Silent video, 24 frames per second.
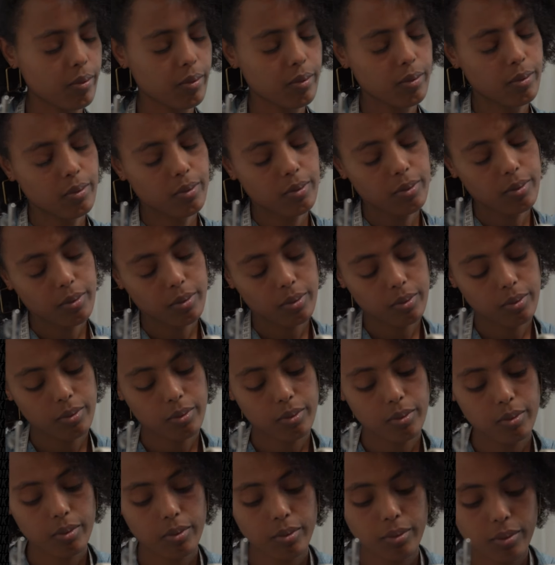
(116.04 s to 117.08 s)

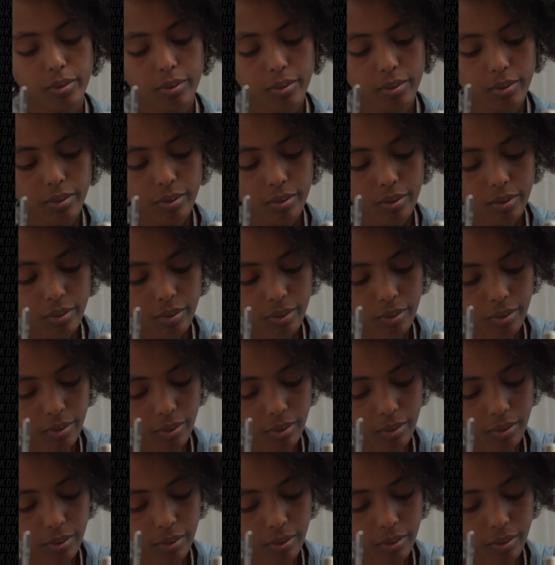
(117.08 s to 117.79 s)
Nobody speaks.